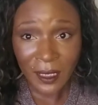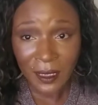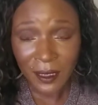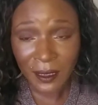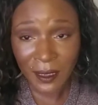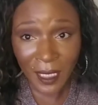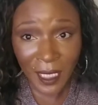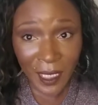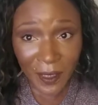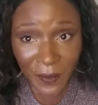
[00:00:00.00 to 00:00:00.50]

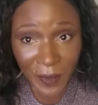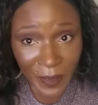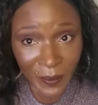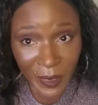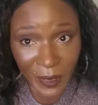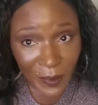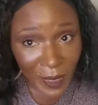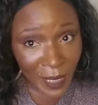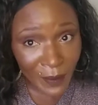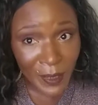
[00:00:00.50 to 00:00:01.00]
Say it with
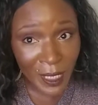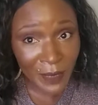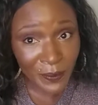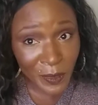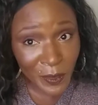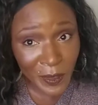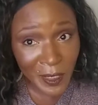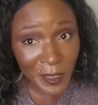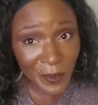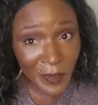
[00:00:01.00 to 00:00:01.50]
me, my my
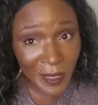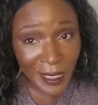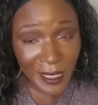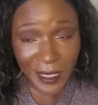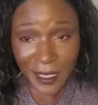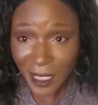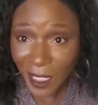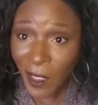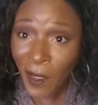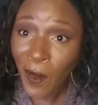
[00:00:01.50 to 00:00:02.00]
beauty
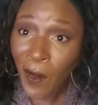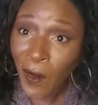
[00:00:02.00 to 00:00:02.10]
queens.